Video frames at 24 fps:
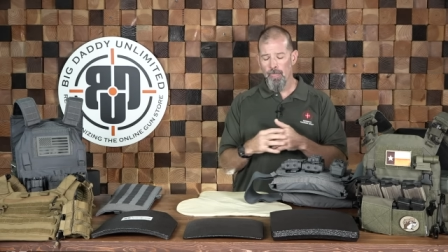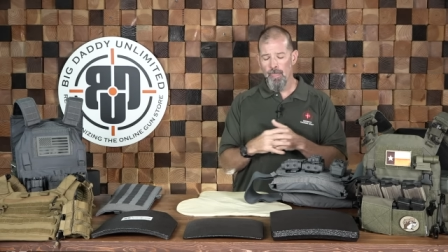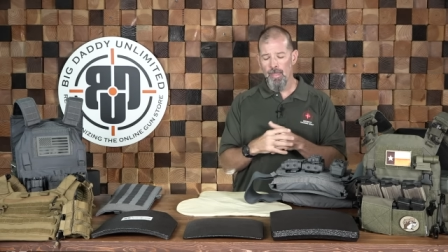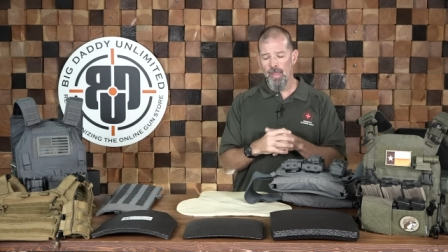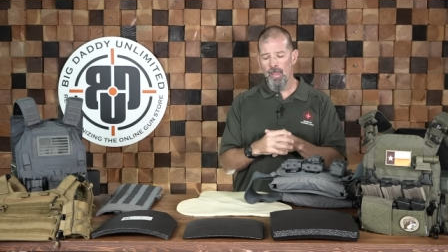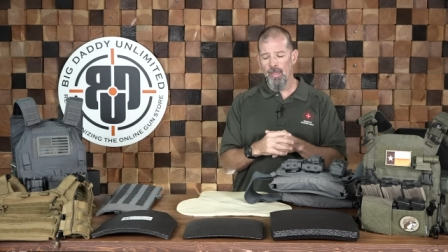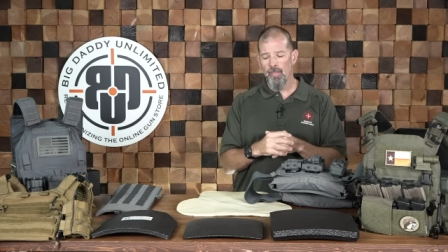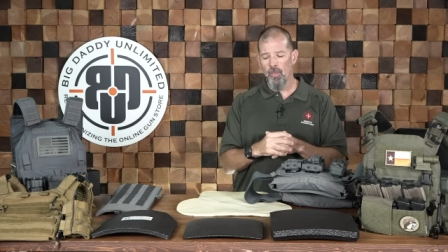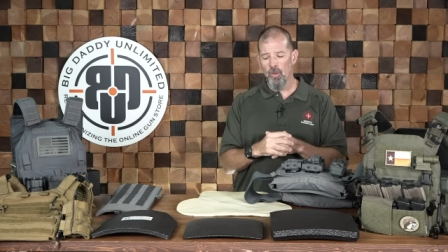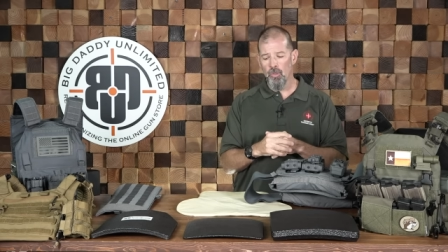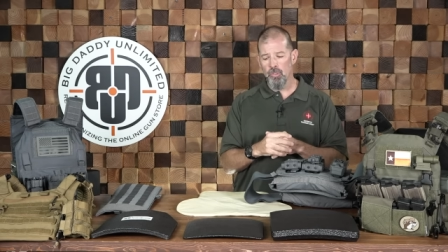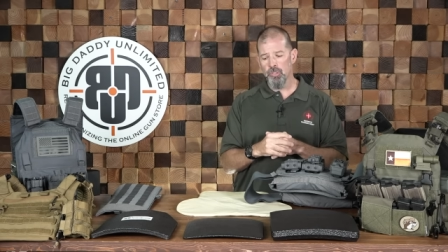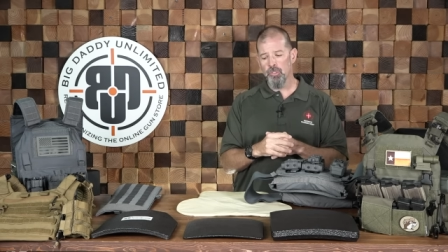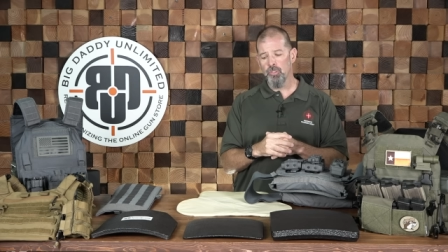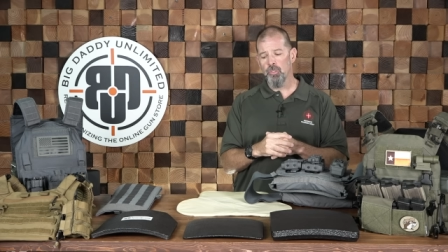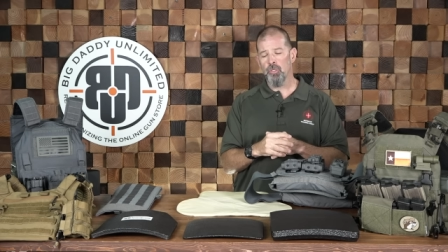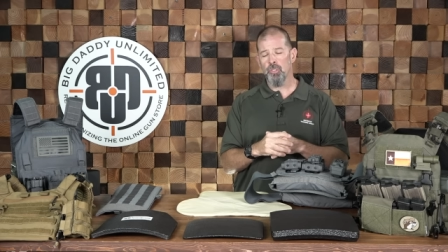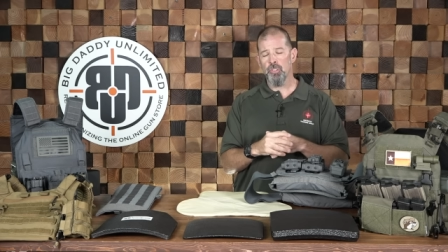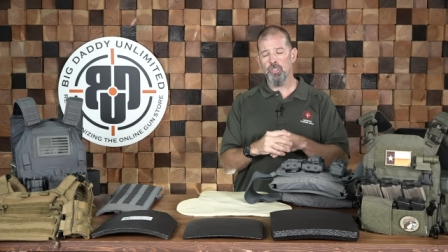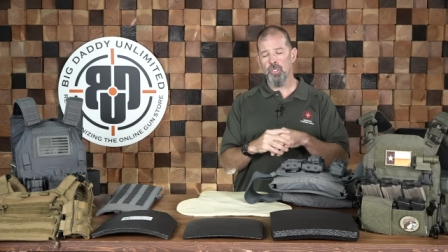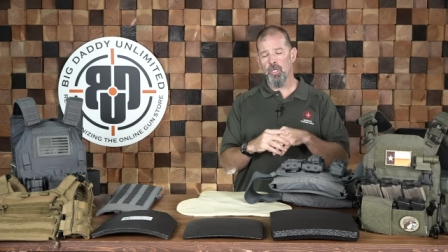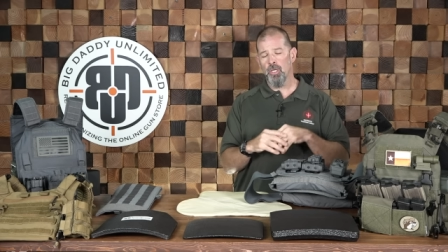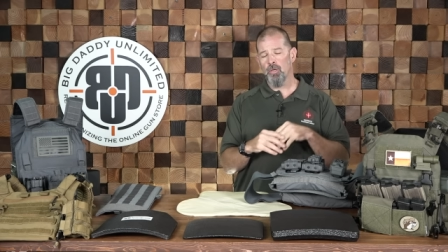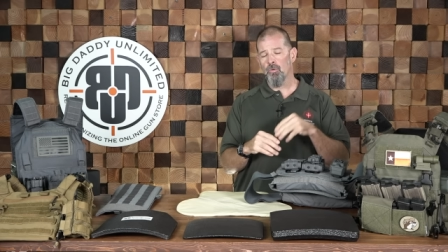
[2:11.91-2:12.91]
And those are your
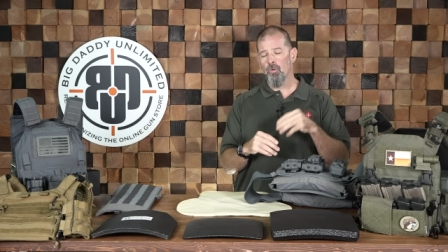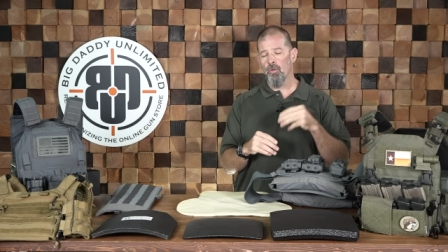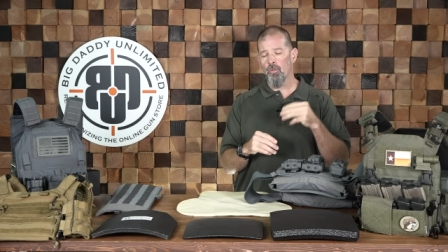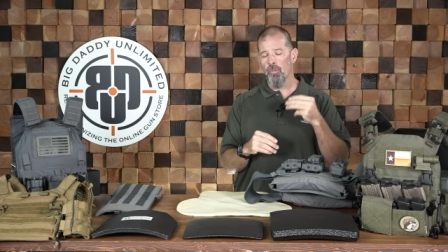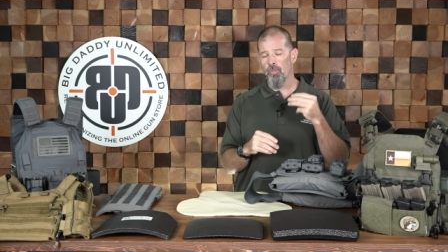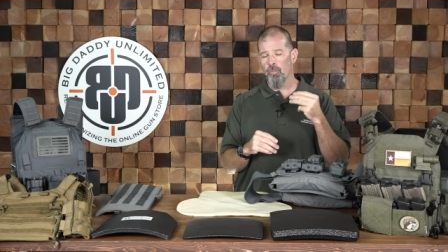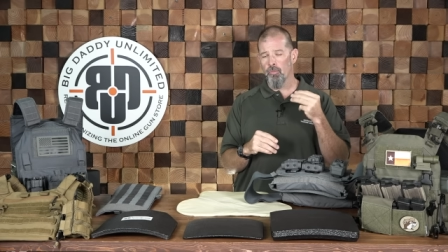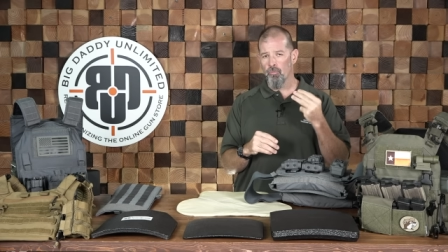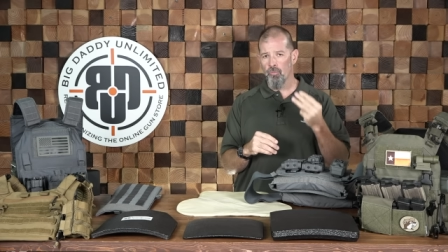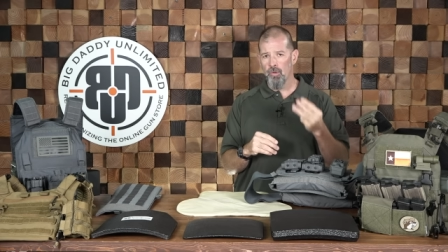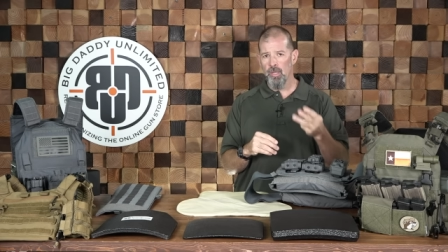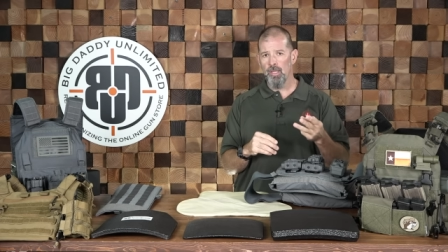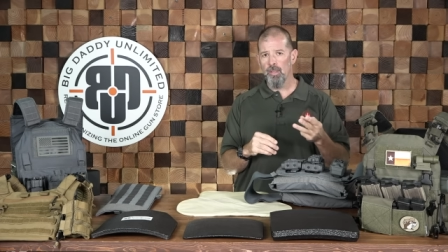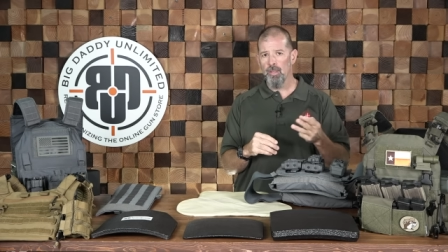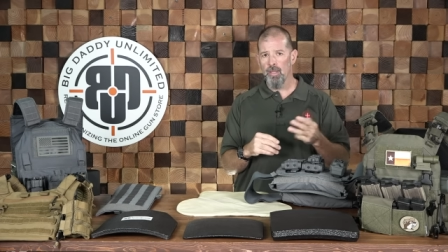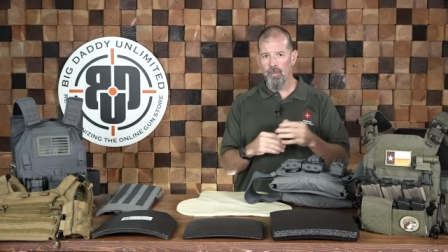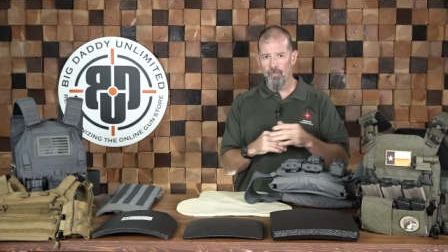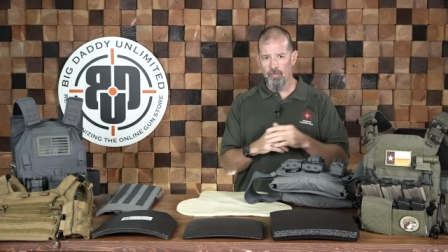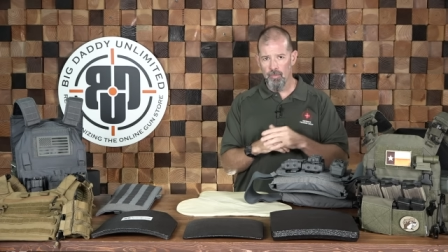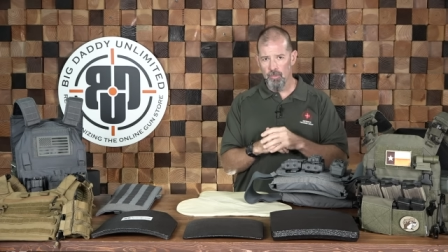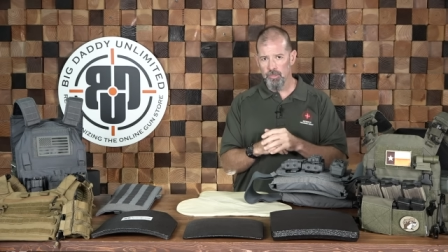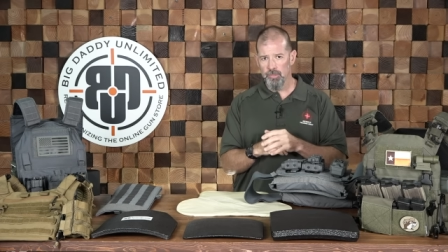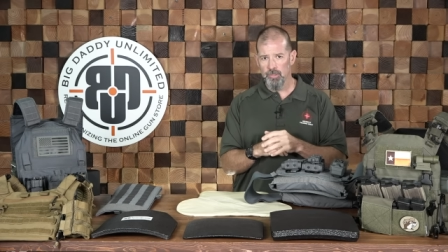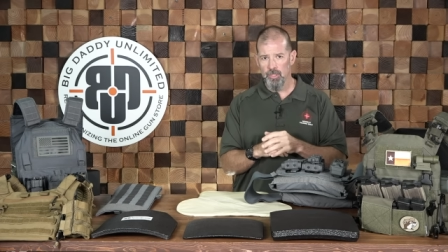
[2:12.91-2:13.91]
general three
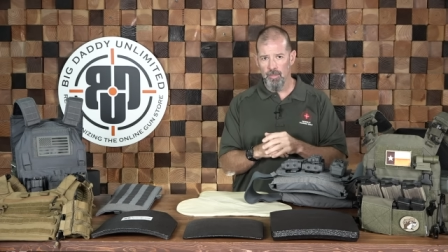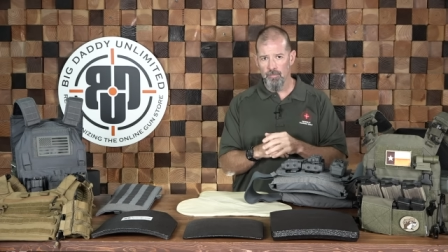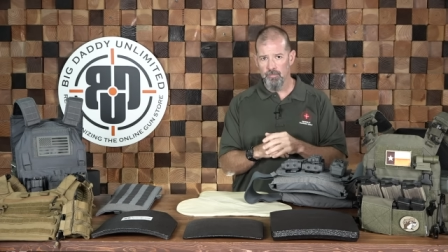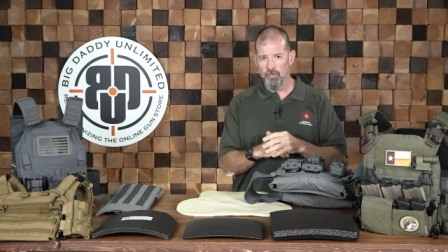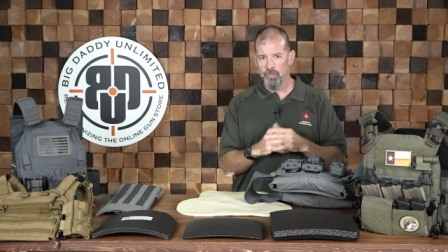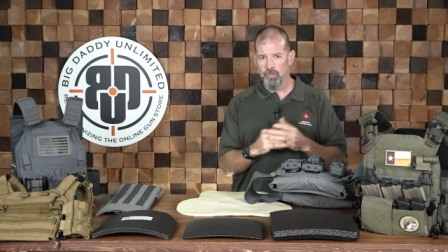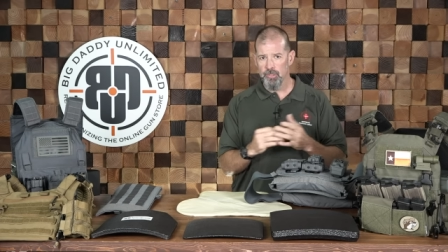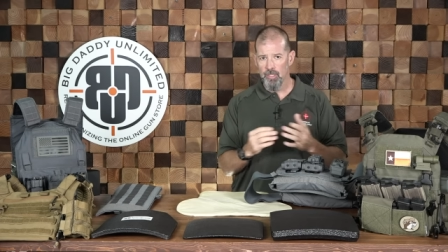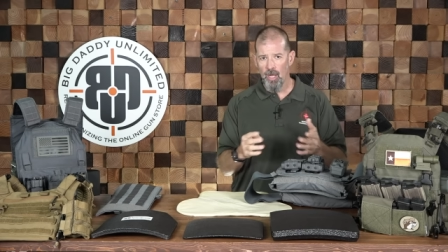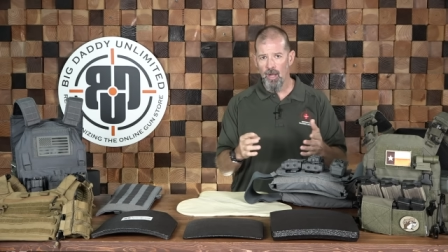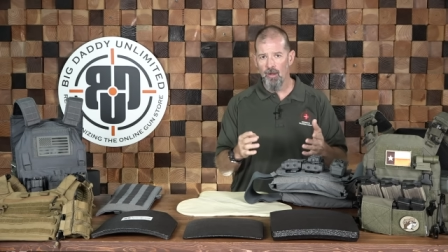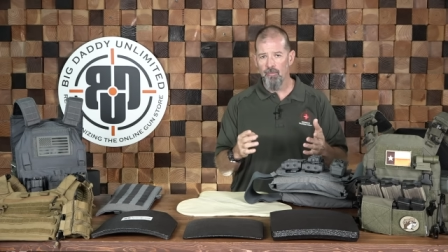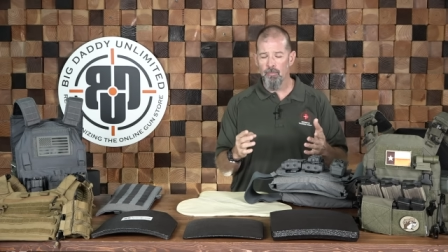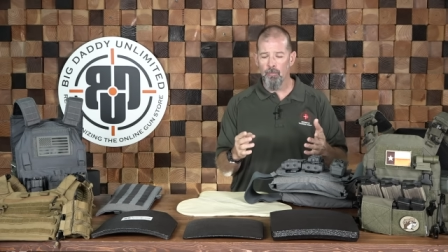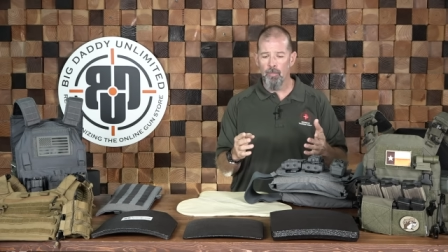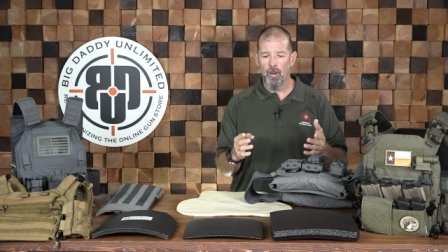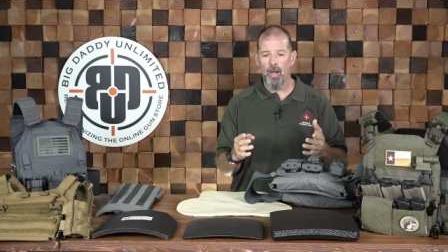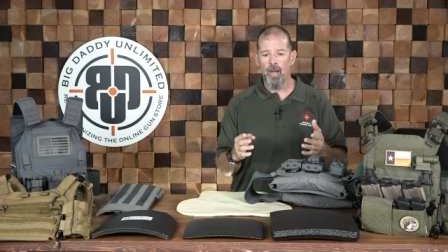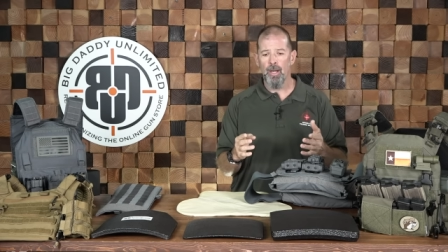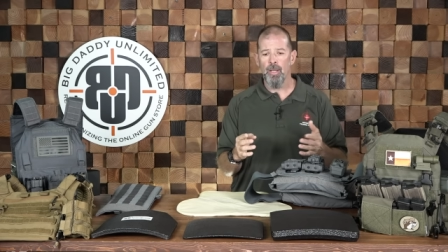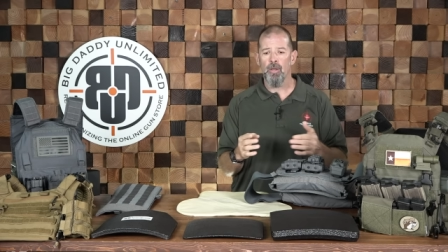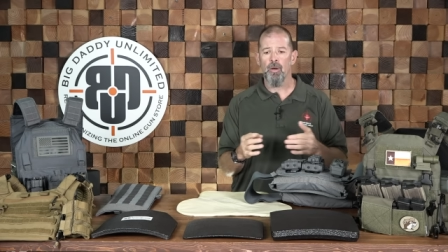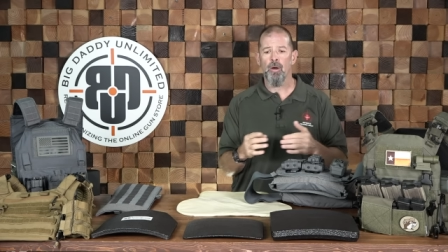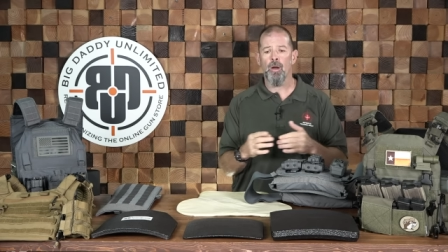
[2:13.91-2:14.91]
levels of soft
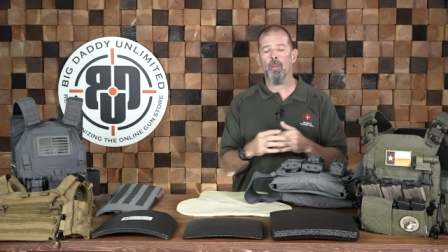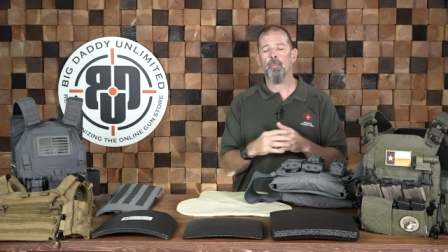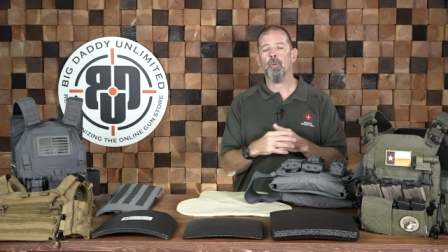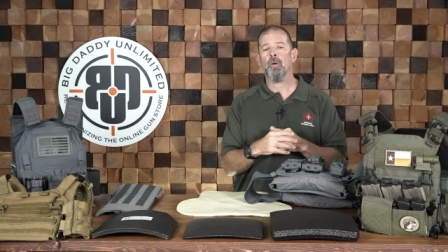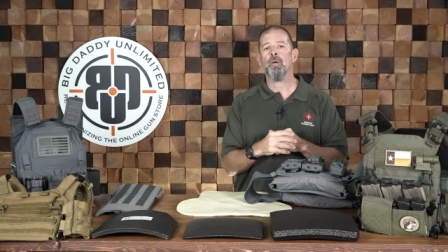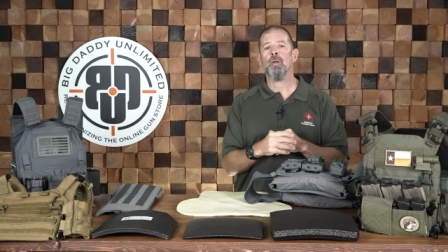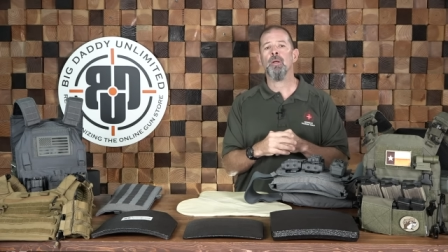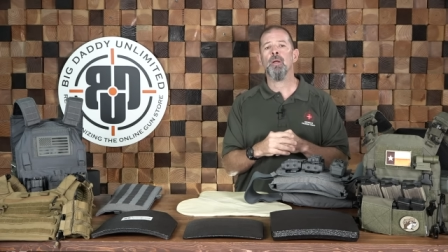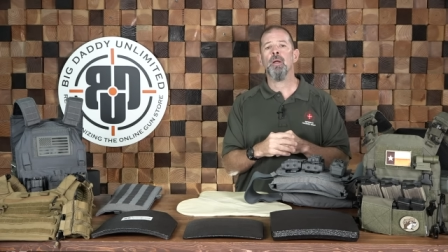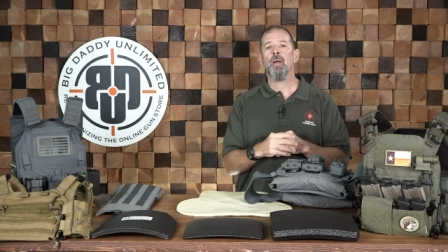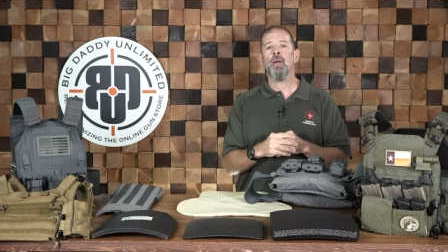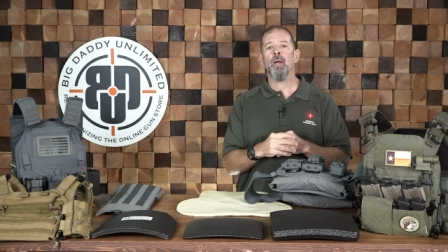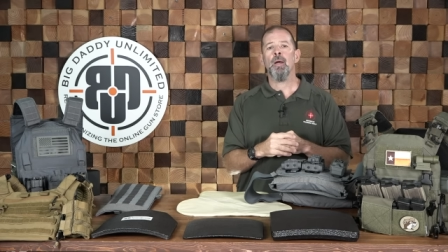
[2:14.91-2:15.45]
body armor